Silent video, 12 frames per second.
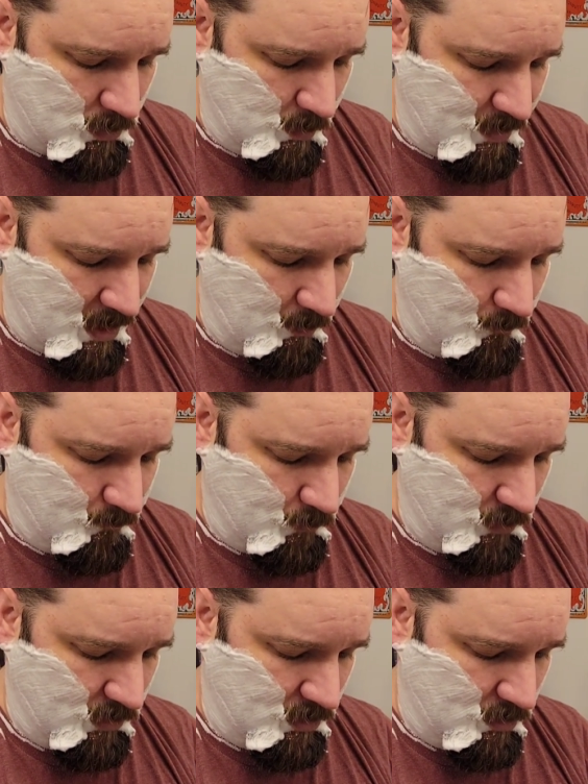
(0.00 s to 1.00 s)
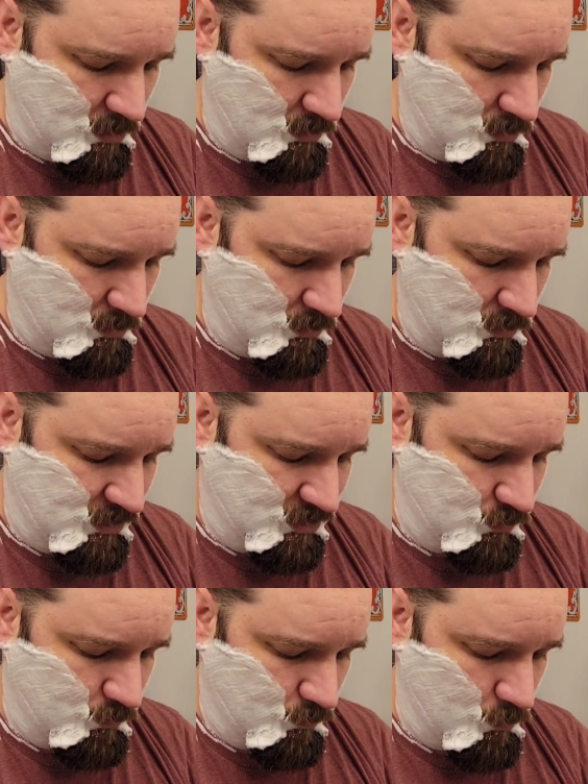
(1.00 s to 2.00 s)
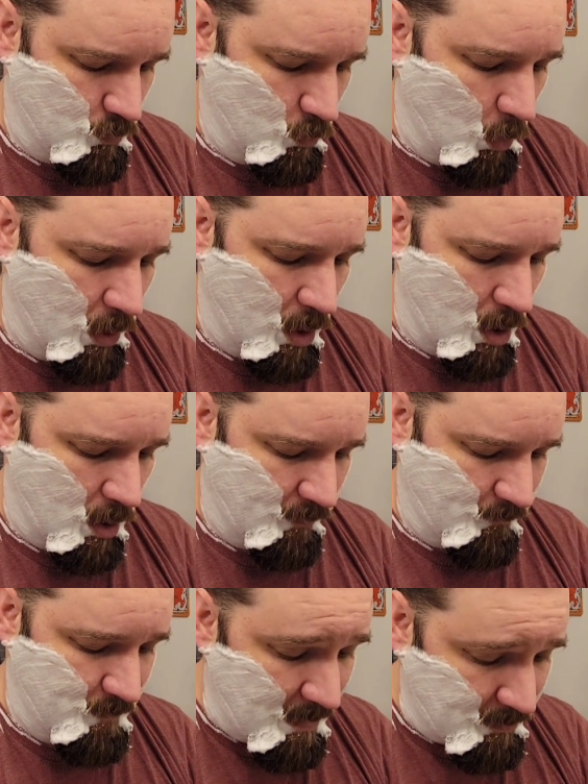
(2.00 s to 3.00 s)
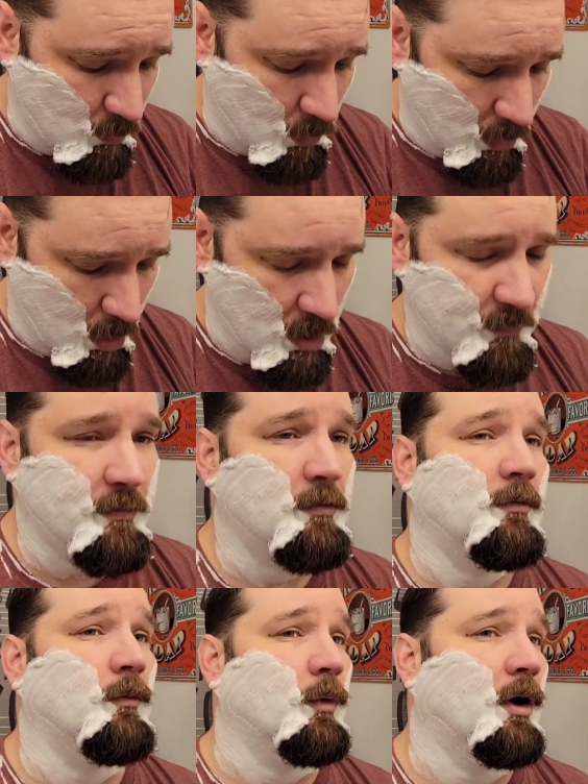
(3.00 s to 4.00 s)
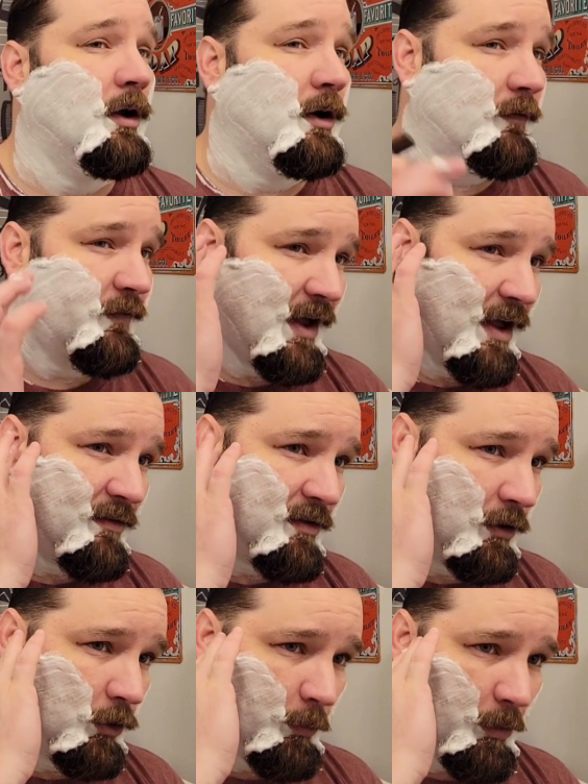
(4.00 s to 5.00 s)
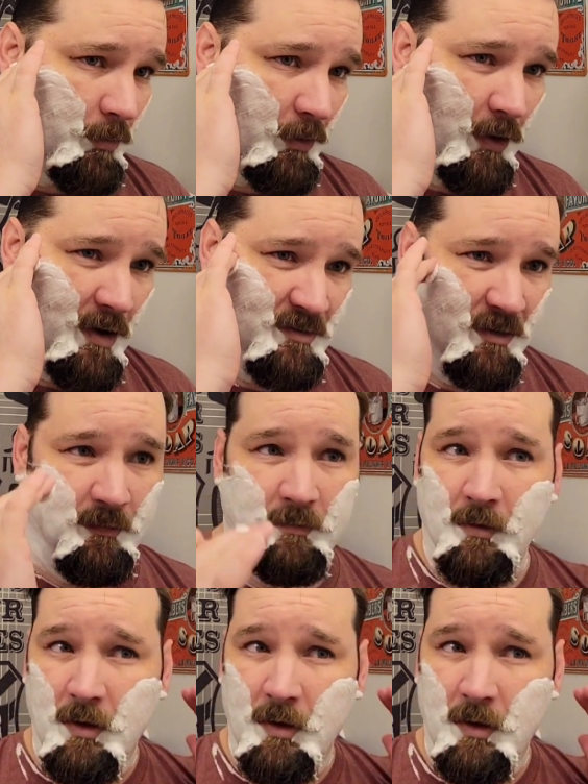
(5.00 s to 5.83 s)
I paid for this one-off, maybe one-off run of the Henson aluminum aggressive.